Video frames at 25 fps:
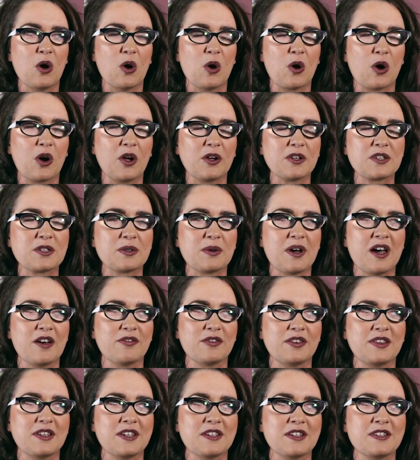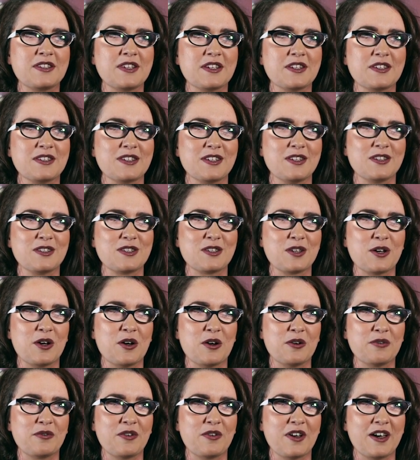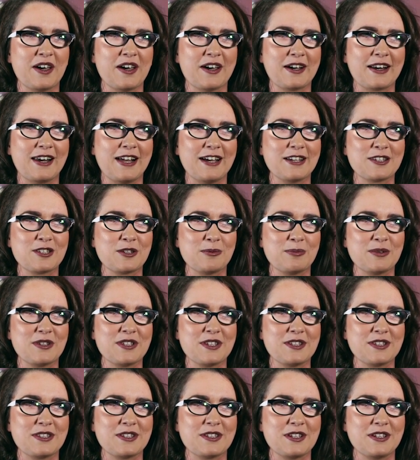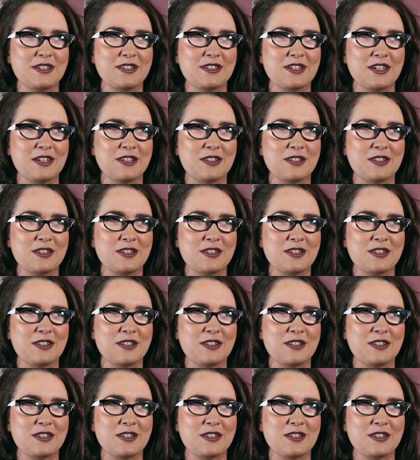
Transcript: or also having the assistance of a classroom assistant